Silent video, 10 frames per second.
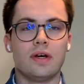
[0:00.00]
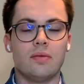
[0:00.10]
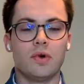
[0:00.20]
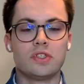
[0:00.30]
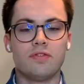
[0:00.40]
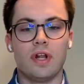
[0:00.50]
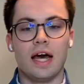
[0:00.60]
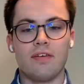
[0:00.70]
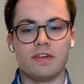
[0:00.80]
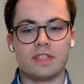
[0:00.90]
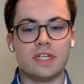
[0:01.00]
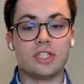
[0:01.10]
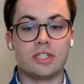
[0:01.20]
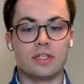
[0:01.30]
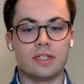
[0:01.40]
most of our life is
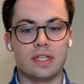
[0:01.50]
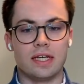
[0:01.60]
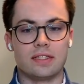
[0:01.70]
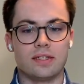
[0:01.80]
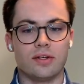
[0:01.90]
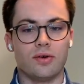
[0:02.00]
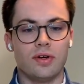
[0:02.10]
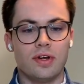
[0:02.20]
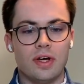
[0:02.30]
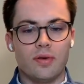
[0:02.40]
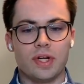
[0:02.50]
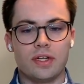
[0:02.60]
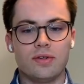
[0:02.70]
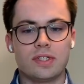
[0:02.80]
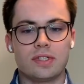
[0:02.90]
digital these days. So we
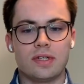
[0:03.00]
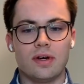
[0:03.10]
don't